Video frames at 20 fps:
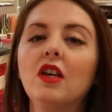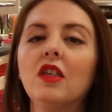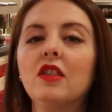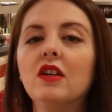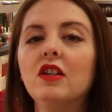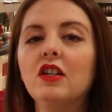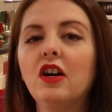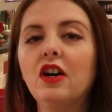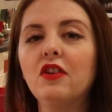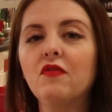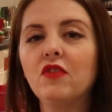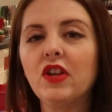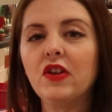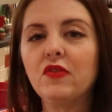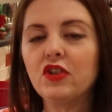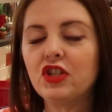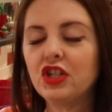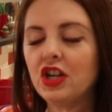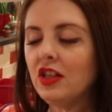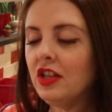
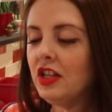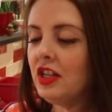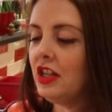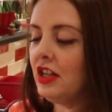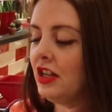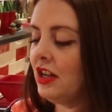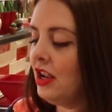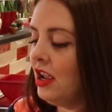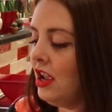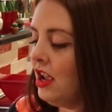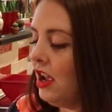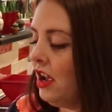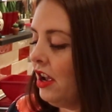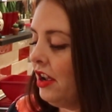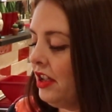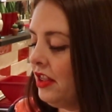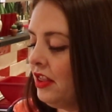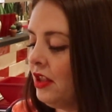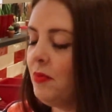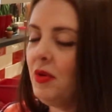unflavored gelatin.
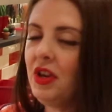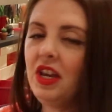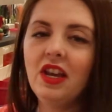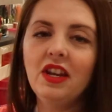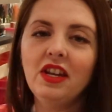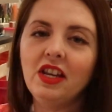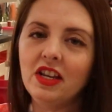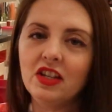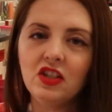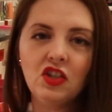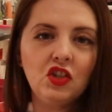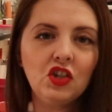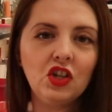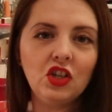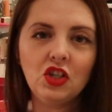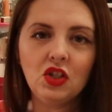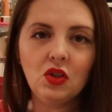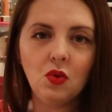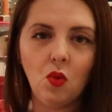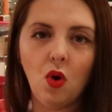In the beginning, it's
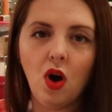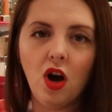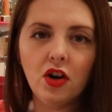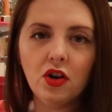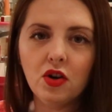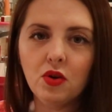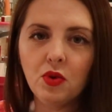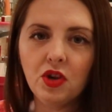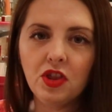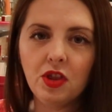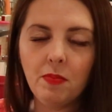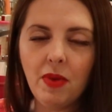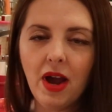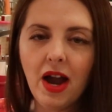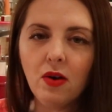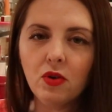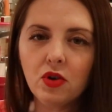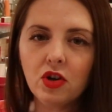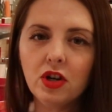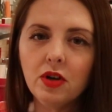just the water with the
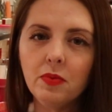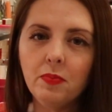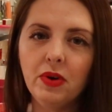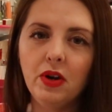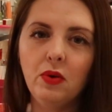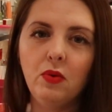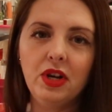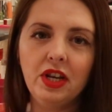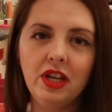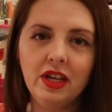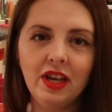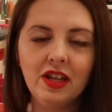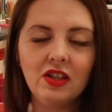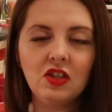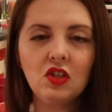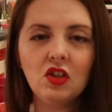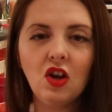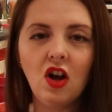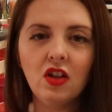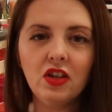powder, but when it
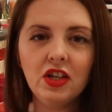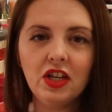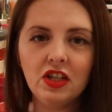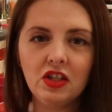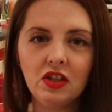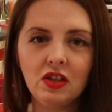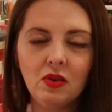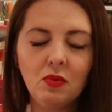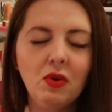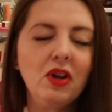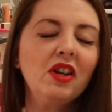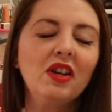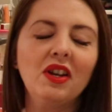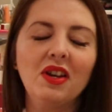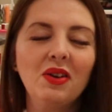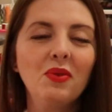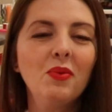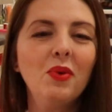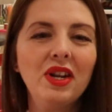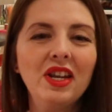gets solid,
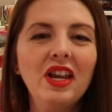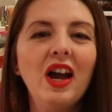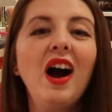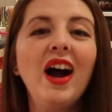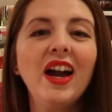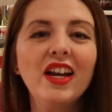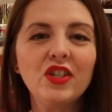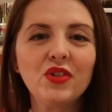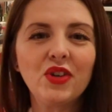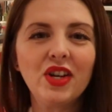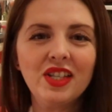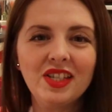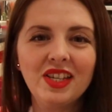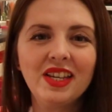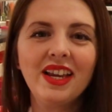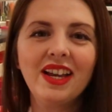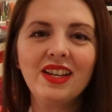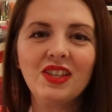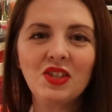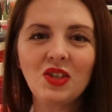when it hydrates,
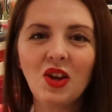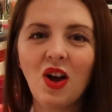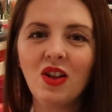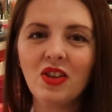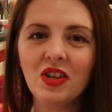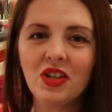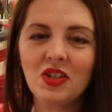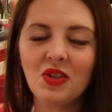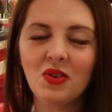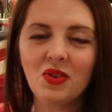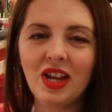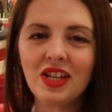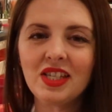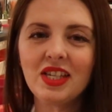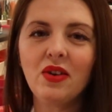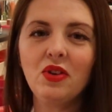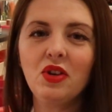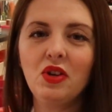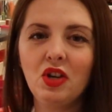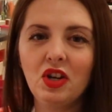it gets solid. So that's
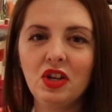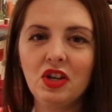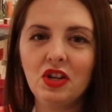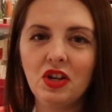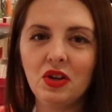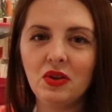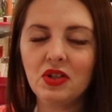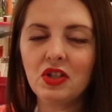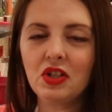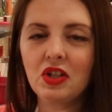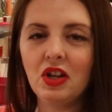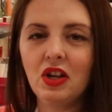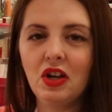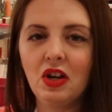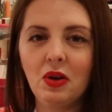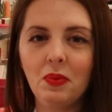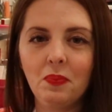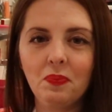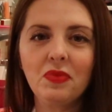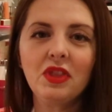how you're going to know
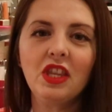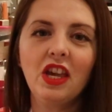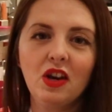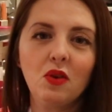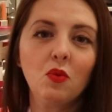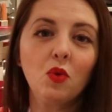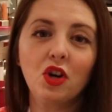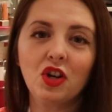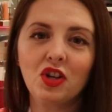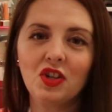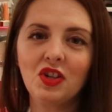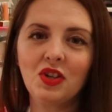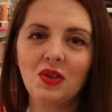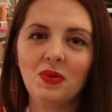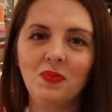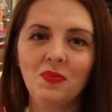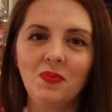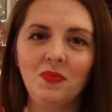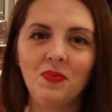that it worked.